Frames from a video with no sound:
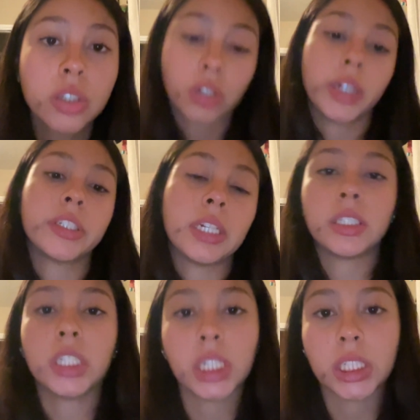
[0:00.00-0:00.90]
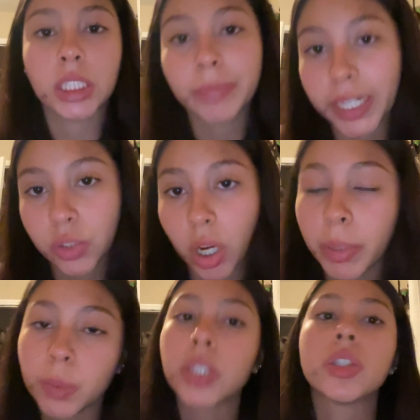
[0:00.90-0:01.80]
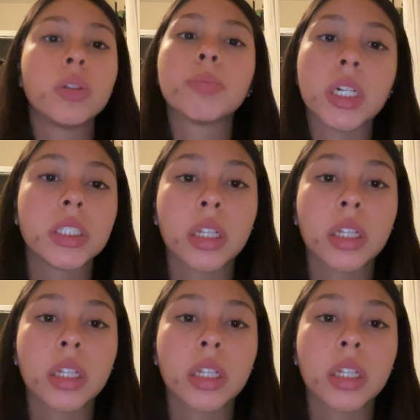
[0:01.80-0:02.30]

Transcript: So exercises such as the back squat, bench press, shoulder press,